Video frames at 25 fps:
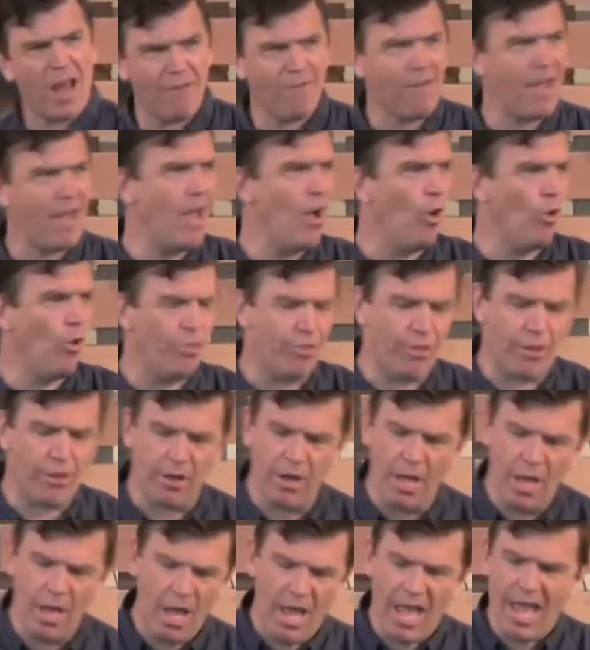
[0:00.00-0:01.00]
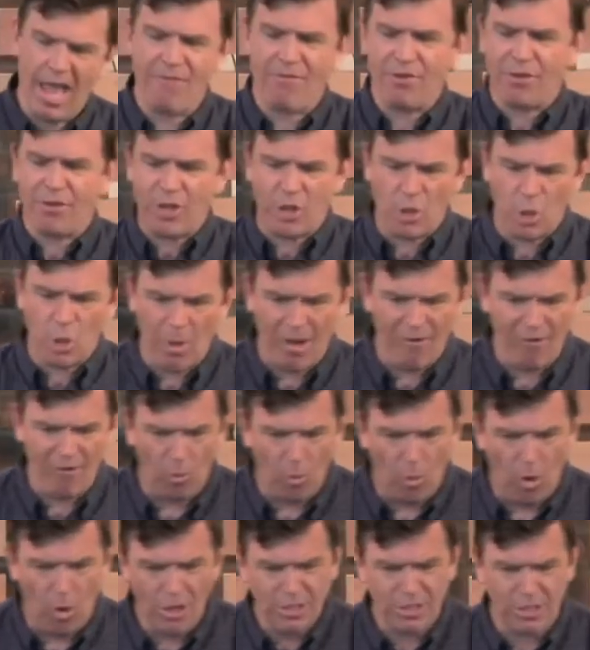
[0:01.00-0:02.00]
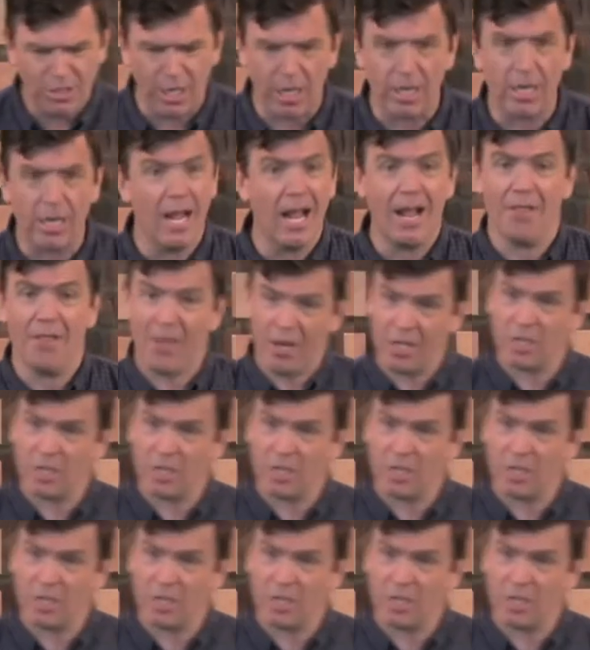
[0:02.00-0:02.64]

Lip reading: health and everything you ever wanted, then it's